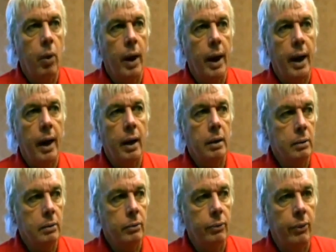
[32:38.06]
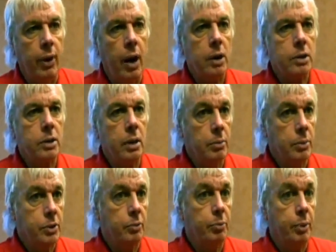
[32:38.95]
where vast
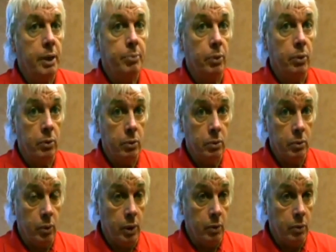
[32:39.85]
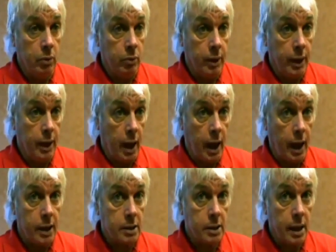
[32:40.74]
numbers of people will
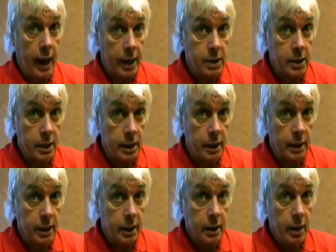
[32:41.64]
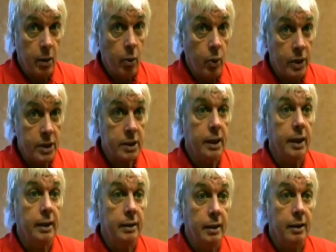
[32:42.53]
realize, actually, we're
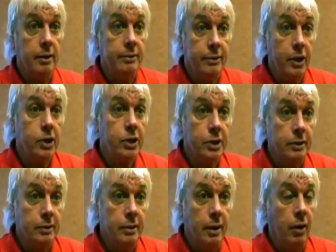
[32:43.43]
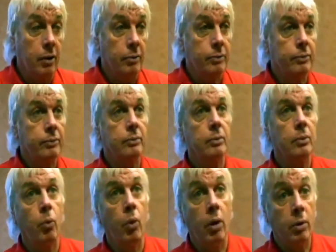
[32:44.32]
seeing another version of
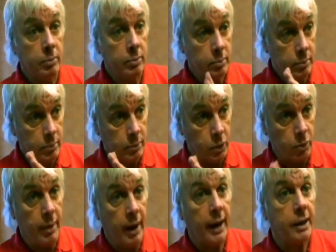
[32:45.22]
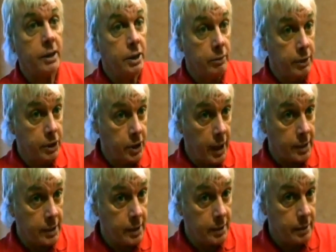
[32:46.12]
what humanity
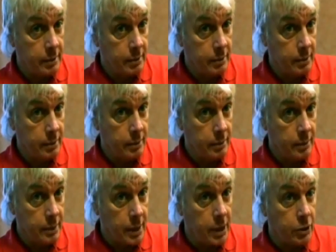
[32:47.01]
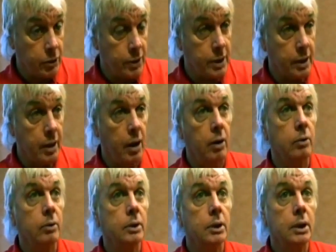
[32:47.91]
rejected centuries
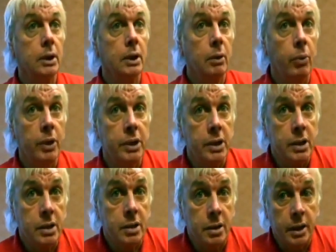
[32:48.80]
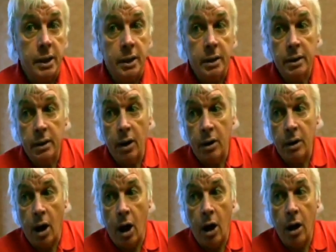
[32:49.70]
ago, which is the
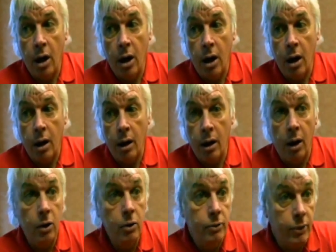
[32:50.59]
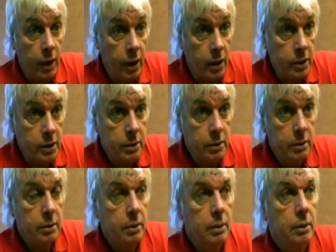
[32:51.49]
overt